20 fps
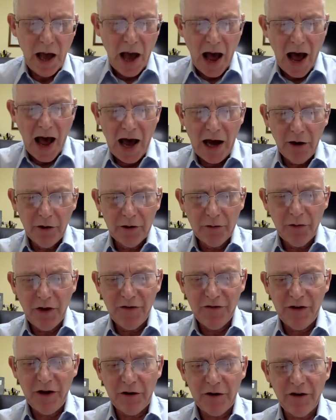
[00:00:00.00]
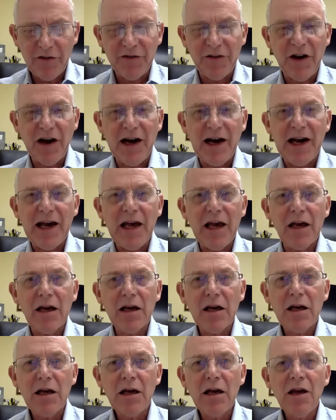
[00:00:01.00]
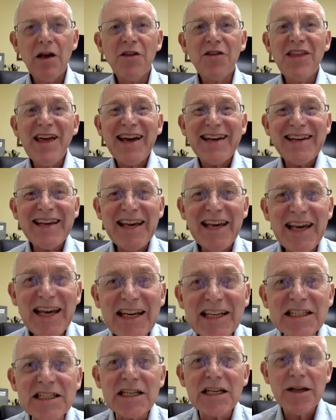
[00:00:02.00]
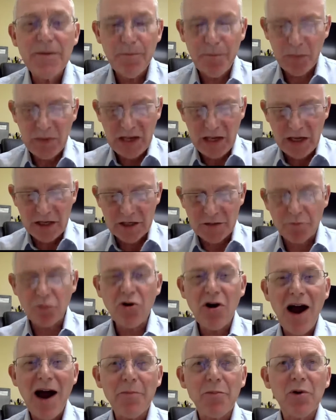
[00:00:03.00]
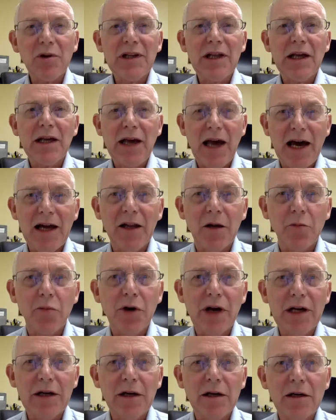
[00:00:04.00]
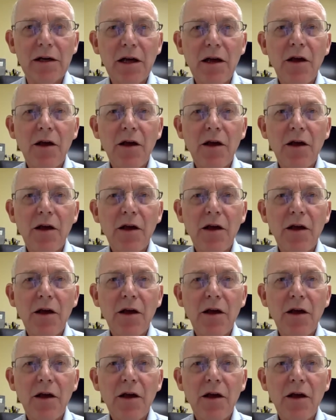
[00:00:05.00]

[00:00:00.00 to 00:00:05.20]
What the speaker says: how do we verify that it is properly calibrated,